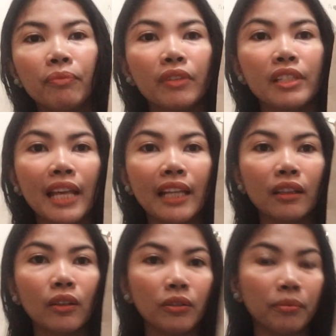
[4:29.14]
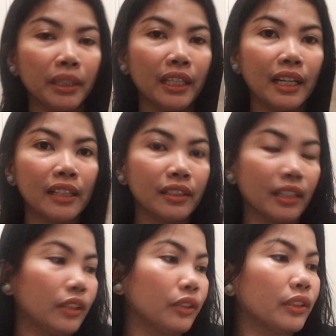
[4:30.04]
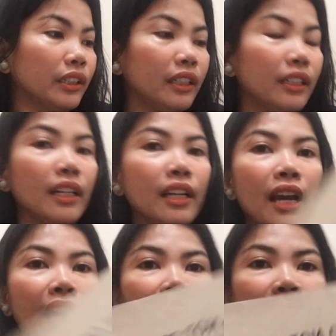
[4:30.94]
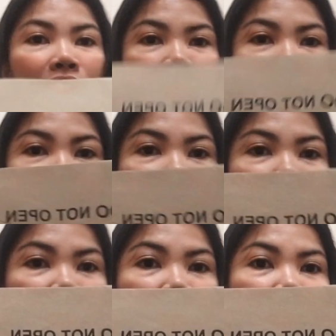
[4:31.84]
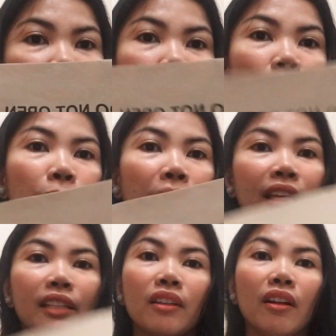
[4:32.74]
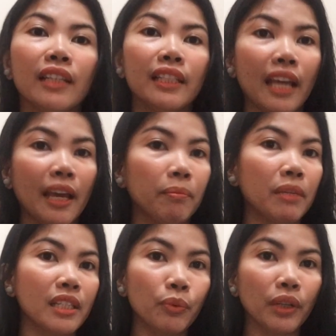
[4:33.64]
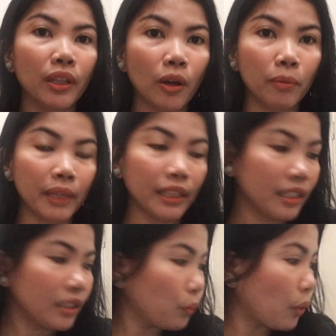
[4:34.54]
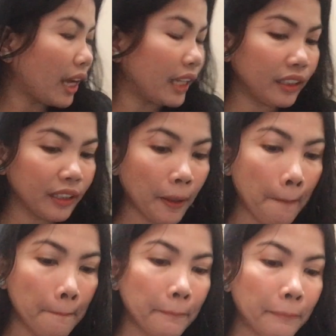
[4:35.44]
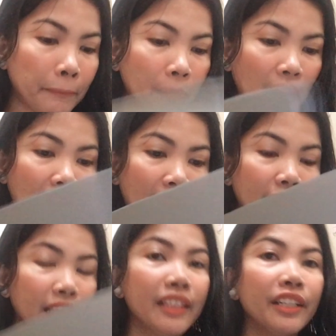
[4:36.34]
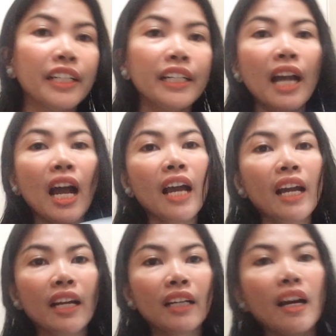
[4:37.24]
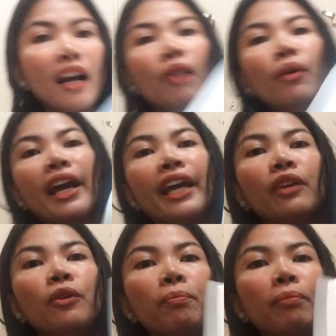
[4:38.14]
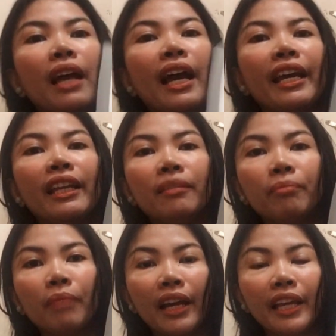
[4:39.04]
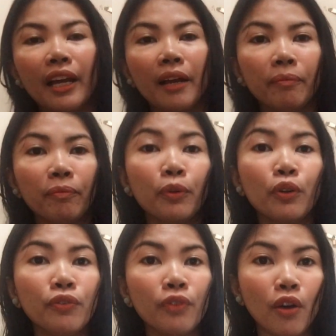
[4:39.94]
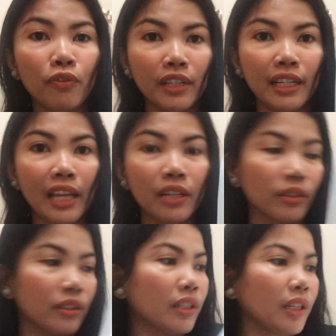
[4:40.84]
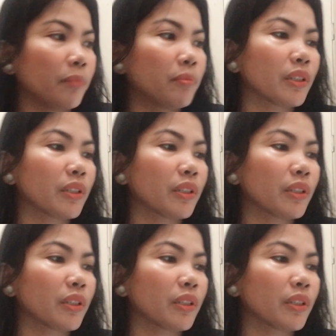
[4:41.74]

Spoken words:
St. Luke Medical Center. It says do not open, it's only the embassy will open this one. And here how I complied my proof of relationship.